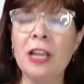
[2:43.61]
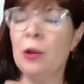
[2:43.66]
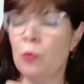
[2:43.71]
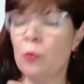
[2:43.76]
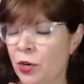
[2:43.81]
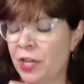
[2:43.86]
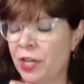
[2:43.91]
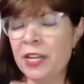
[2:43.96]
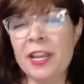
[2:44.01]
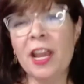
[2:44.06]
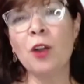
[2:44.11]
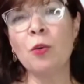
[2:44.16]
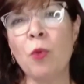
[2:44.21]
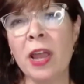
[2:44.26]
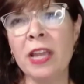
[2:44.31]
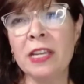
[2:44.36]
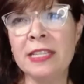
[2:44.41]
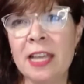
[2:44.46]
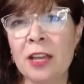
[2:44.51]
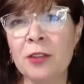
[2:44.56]
We're going to get
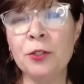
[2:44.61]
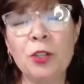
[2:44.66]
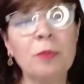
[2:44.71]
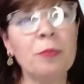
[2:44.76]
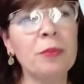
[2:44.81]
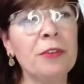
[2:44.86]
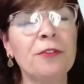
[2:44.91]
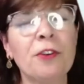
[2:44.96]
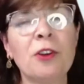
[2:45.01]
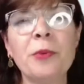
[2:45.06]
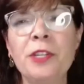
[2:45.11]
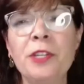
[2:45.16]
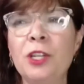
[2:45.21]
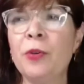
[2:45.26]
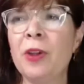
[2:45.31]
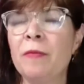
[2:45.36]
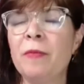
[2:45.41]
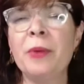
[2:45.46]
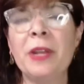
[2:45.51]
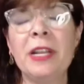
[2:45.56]
right down to it. Before we do,
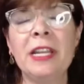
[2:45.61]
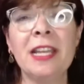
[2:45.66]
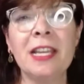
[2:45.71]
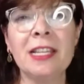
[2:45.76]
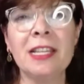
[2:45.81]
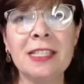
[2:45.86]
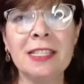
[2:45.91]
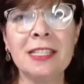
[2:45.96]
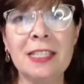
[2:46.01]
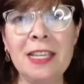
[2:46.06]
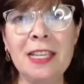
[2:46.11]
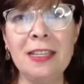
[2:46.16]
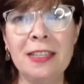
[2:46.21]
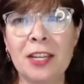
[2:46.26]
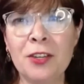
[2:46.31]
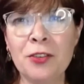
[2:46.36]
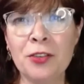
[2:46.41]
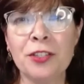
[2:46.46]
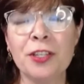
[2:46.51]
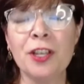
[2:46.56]
everybody get a seat,
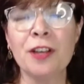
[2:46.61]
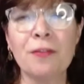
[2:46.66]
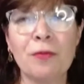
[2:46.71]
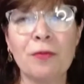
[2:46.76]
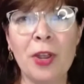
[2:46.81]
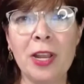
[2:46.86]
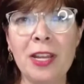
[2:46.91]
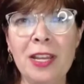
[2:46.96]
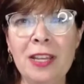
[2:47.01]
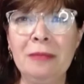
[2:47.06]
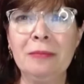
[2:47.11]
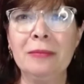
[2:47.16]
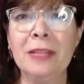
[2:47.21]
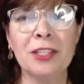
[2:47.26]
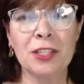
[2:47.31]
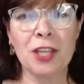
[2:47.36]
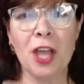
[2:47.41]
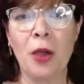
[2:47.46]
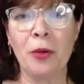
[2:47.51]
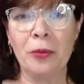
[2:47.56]
get yourself ready. Let's
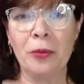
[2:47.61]
go.